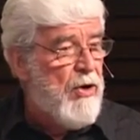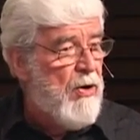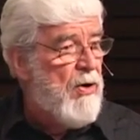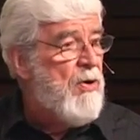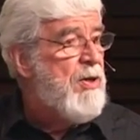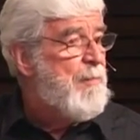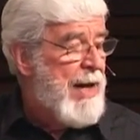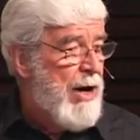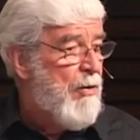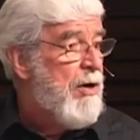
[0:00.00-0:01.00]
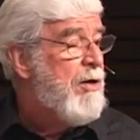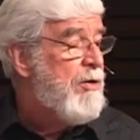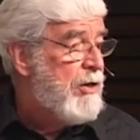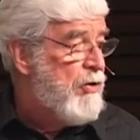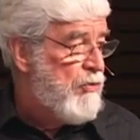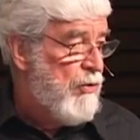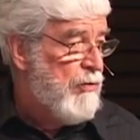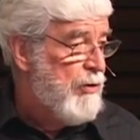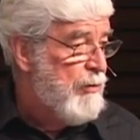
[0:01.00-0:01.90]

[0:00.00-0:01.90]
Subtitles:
all the power to control you.